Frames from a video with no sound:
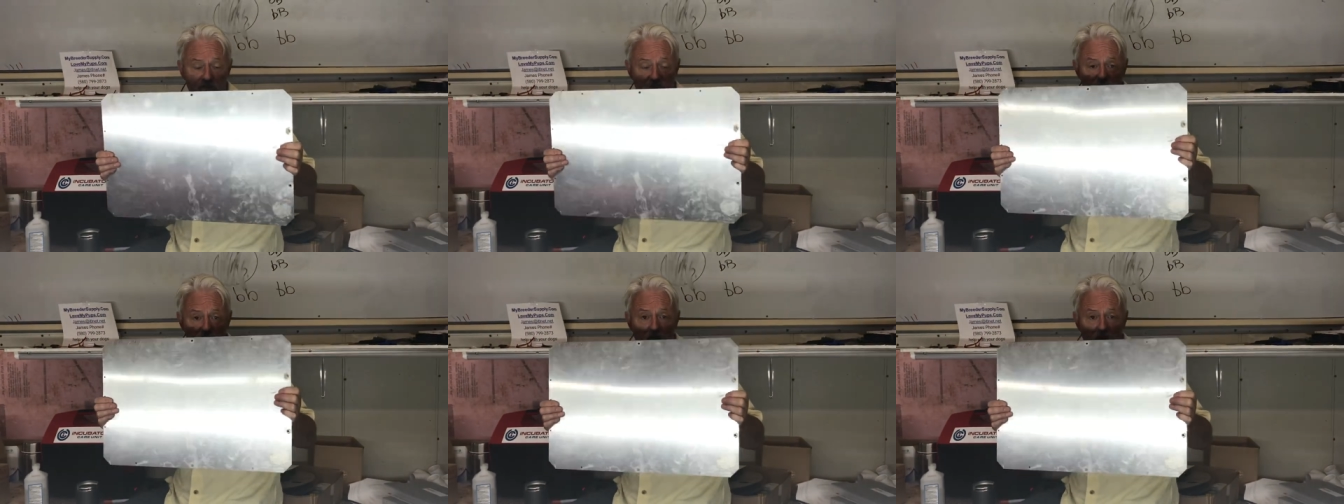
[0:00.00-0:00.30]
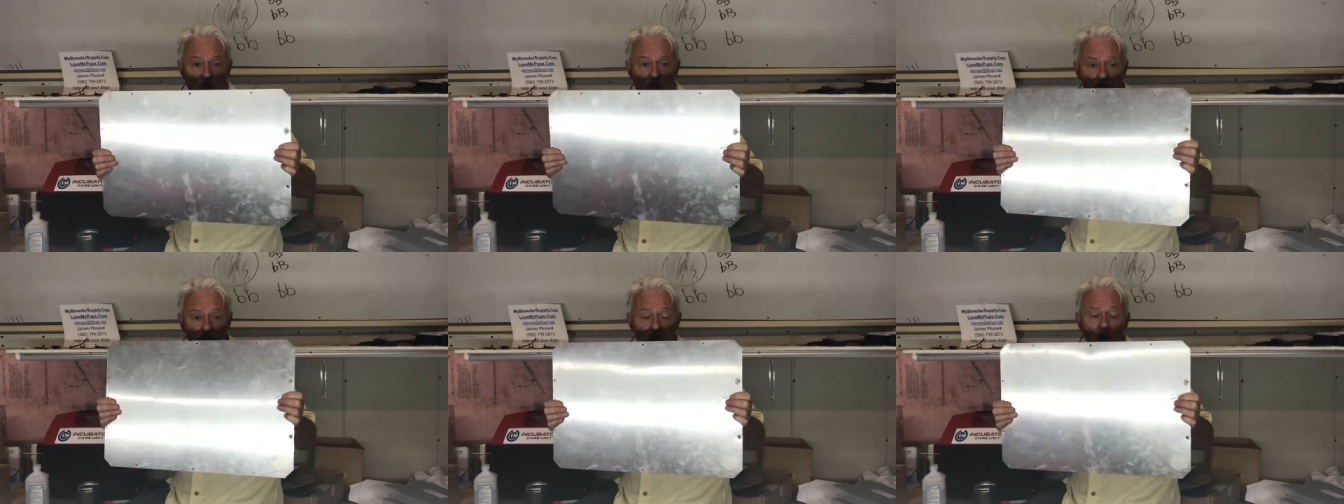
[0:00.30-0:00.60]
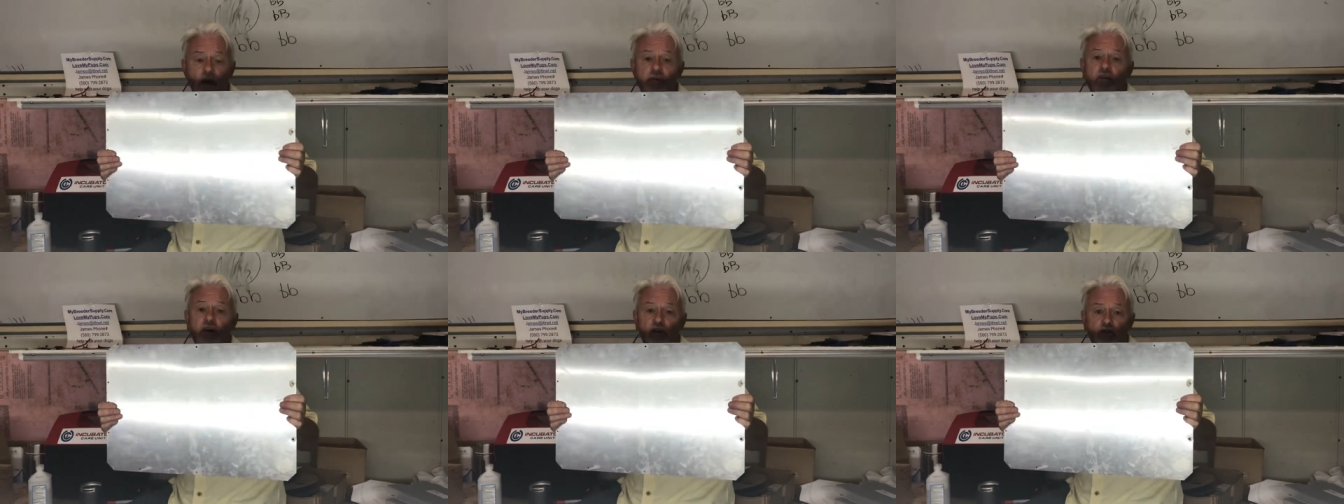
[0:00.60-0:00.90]
So it's not
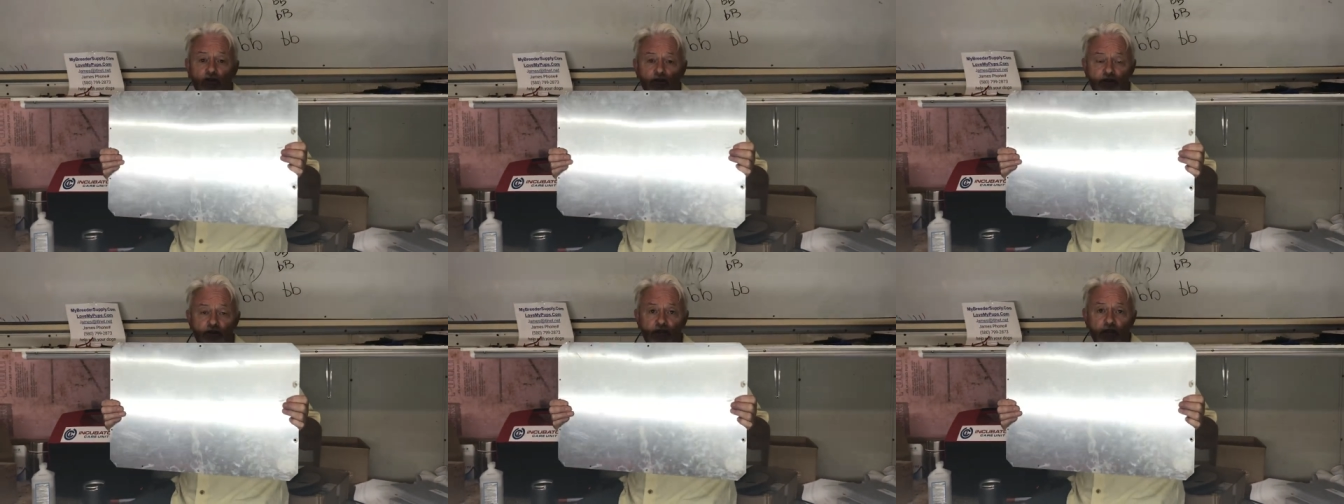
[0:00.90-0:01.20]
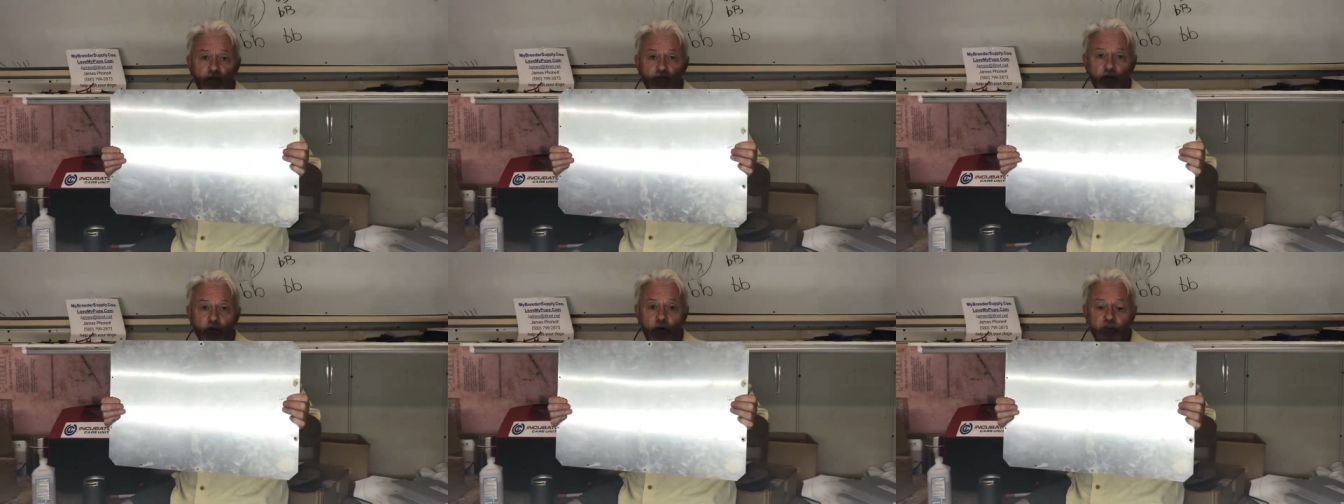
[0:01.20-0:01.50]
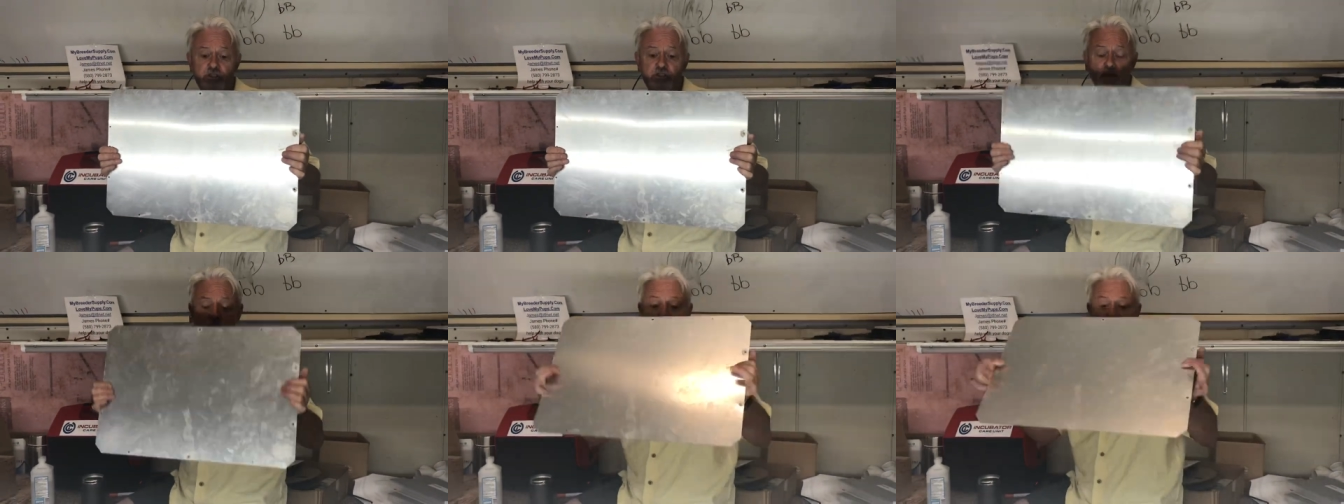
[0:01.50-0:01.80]
live 110
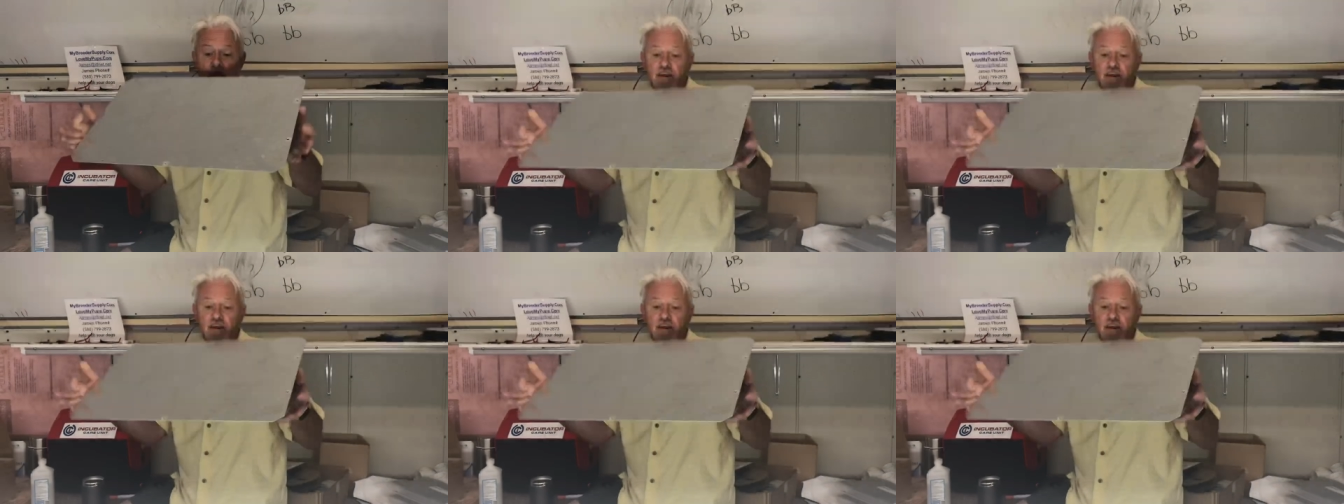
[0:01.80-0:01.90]
volts.